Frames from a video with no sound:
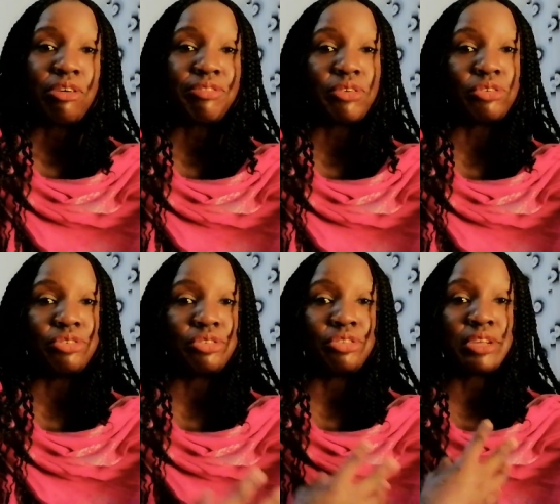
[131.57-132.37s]
Of
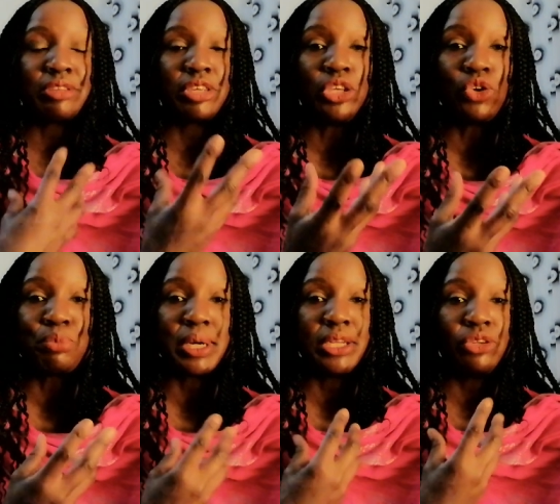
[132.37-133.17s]
course, as a
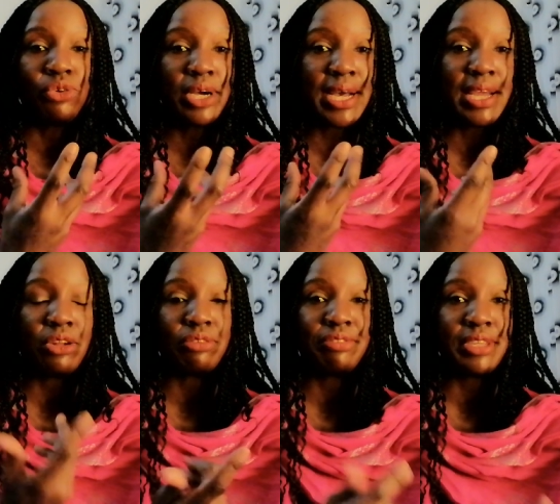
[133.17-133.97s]
human, you
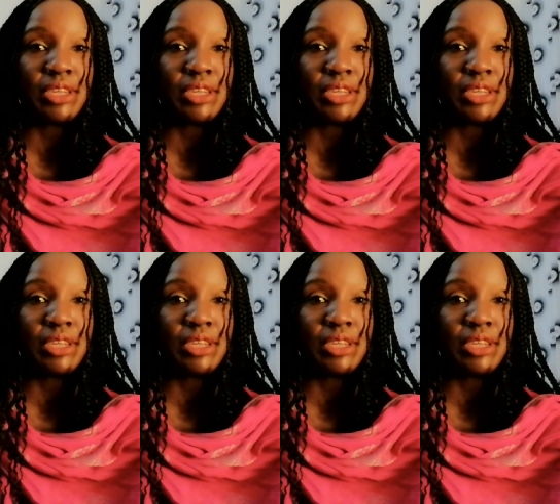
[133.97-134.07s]
kind of